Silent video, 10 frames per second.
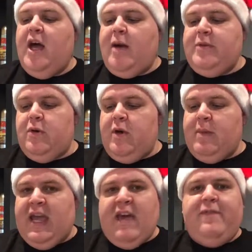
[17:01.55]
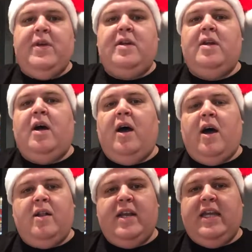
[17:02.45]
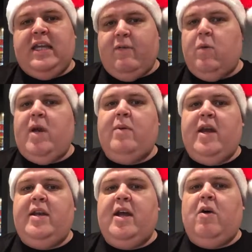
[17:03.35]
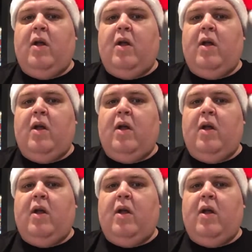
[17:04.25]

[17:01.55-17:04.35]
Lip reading: I'm doing my effing holiday giveaway right now.